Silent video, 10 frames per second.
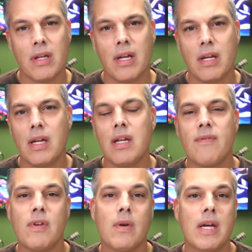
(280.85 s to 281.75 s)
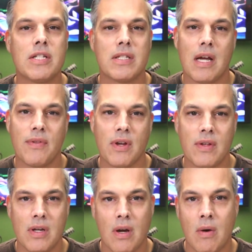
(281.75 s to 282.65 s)
Any of you agents out there
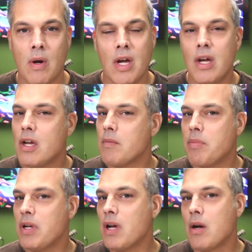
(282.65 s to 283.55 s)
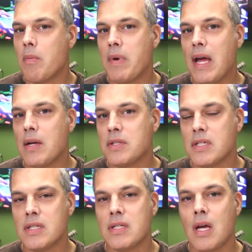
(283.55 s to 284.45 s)
that know, putting on open houses